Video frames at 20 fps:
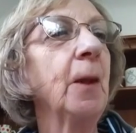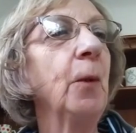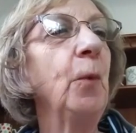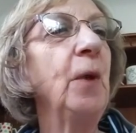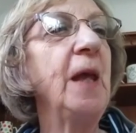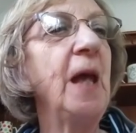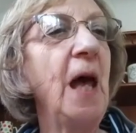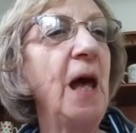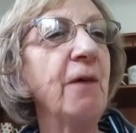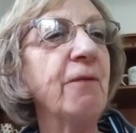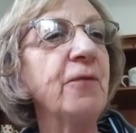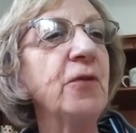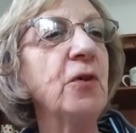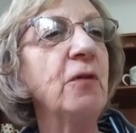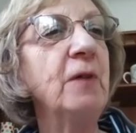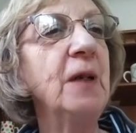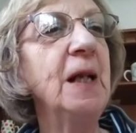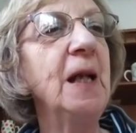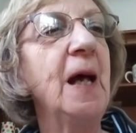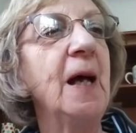We have
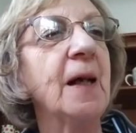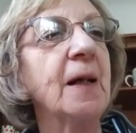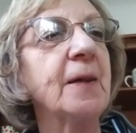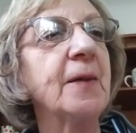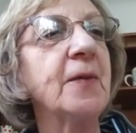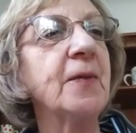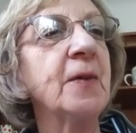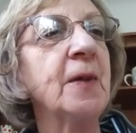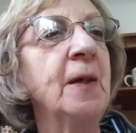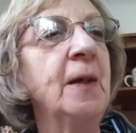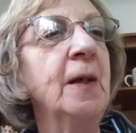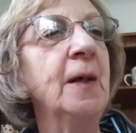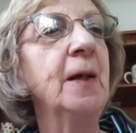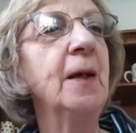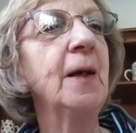to relax,